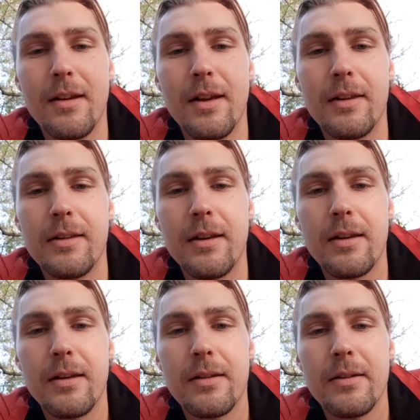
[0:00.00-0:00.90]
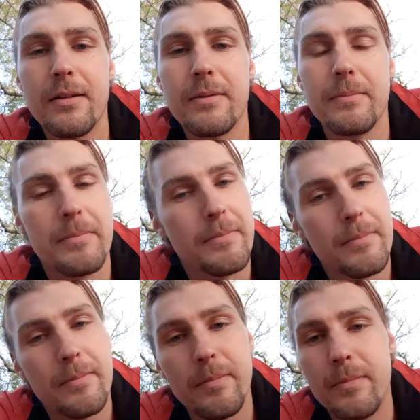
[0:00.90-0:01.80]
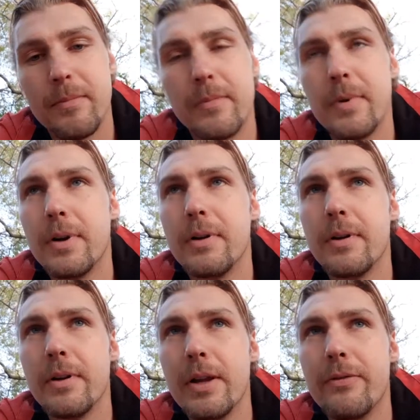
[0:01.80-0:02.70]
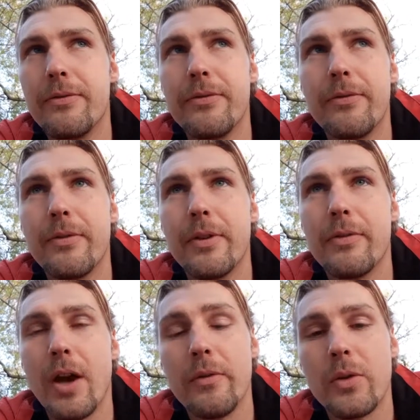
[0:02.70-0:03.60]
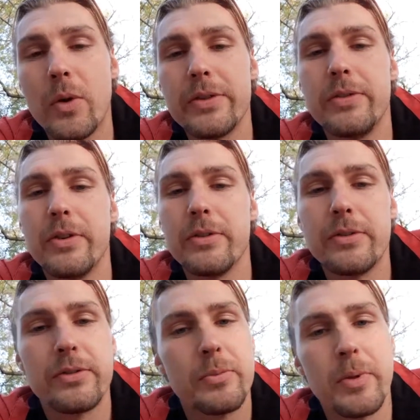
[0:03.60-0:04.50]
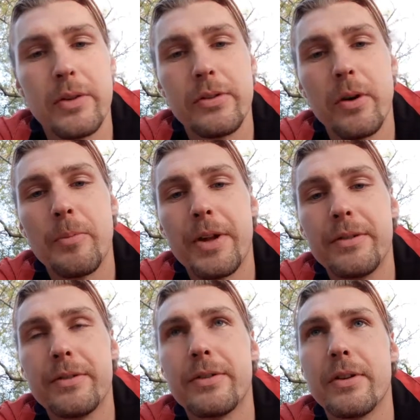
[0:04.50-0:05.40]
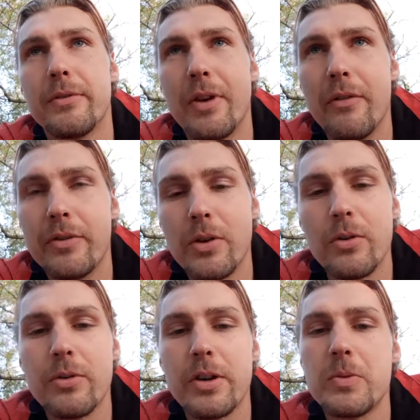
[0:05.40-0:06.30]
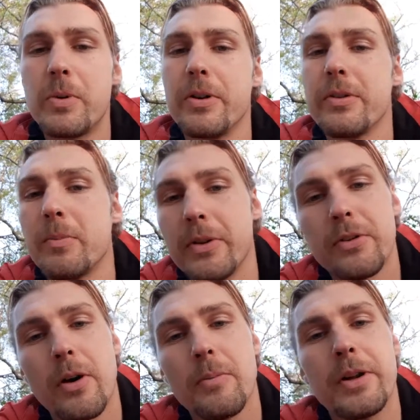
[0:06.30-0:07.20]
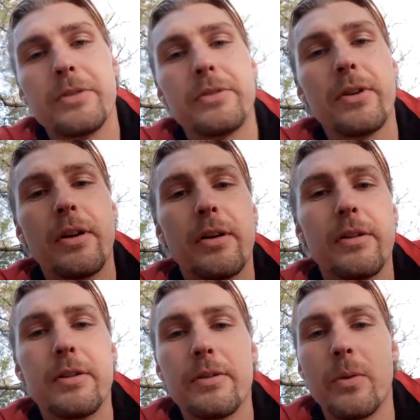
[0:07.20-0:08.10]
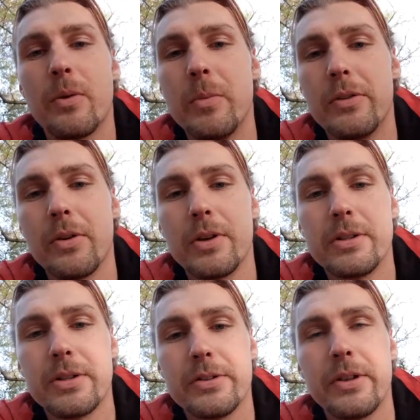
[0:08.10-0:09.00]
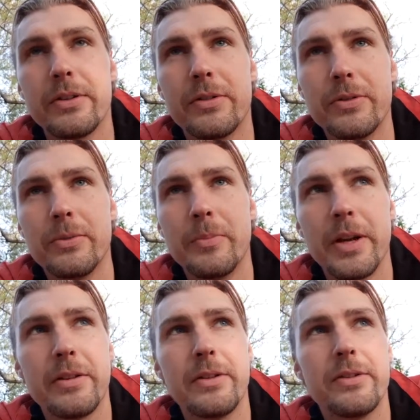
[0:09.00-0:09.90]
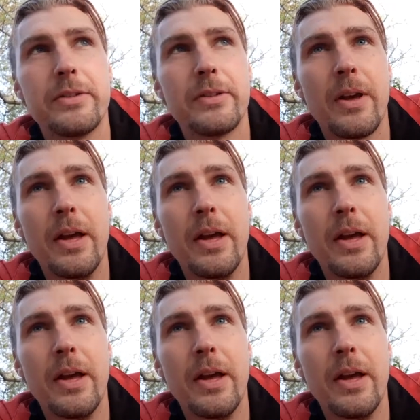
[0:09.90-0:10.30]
and uh, if if you have questions, please comment. If you have your own experience, please comment. Uh, it would be so interesting to make this